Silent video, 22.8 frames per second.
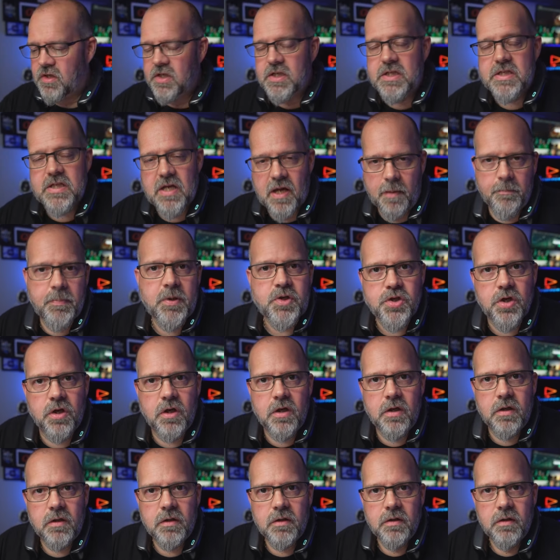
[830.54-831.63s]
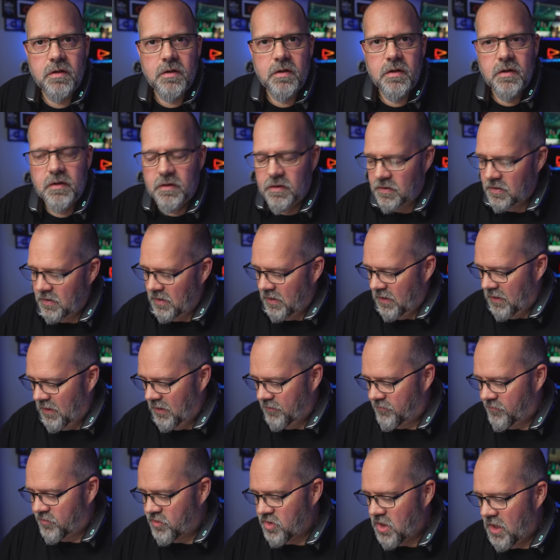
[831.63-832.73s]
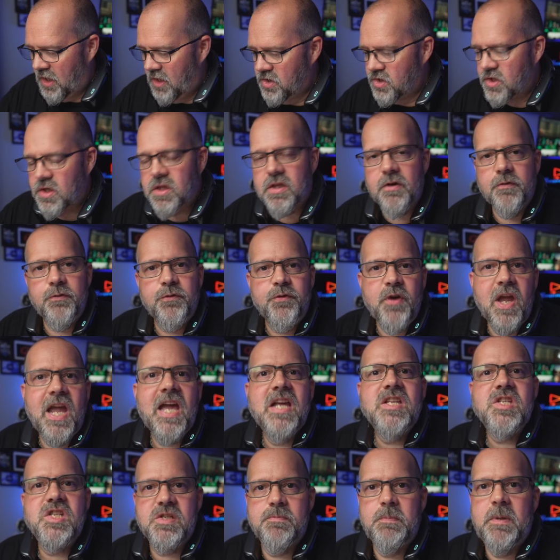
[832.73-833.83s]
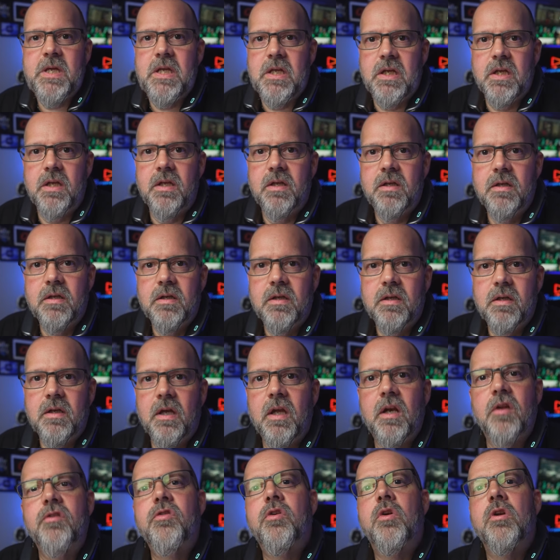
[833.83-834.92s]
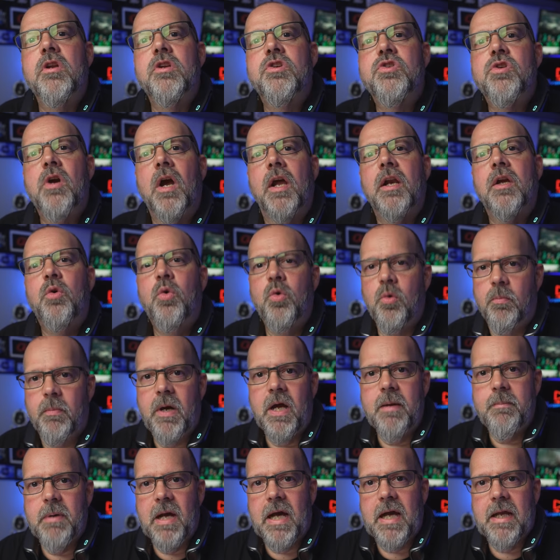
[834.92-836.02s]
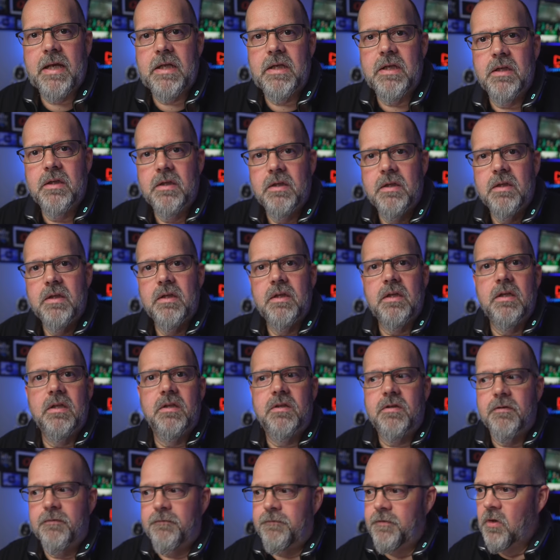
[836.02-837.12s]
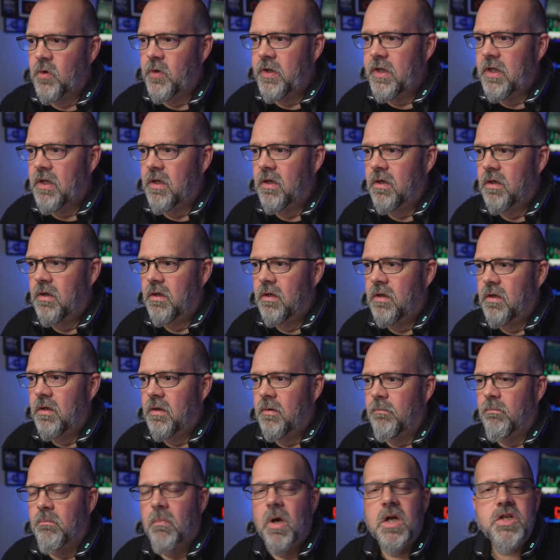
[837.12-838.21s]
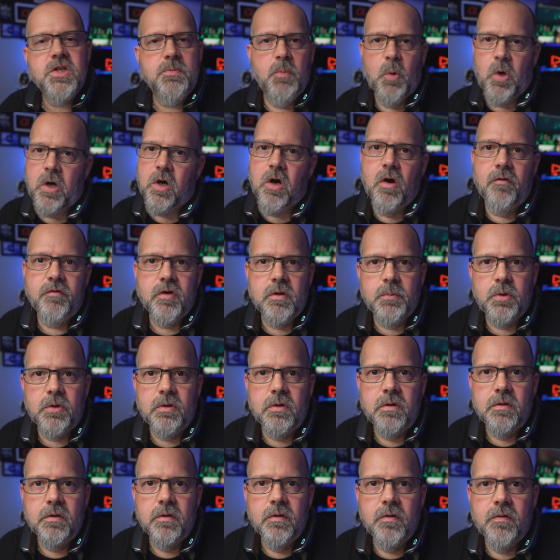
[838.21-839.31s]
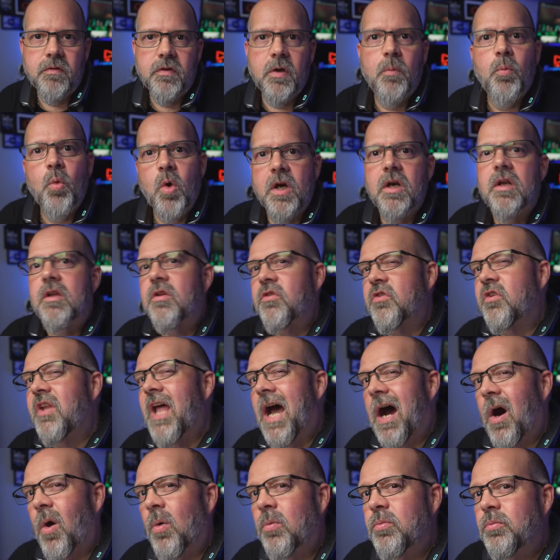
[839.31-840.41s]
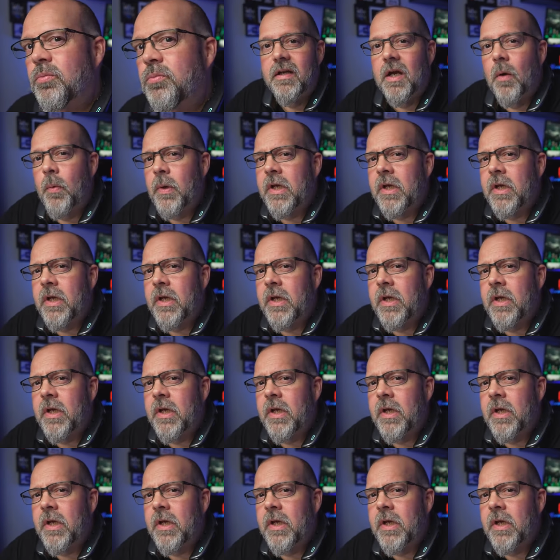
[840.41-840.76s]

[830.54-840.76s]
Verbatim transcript: the temperature and it's changed the fan speed and it's going to try to cool my body into feeling much more comfortable than what it is now. Now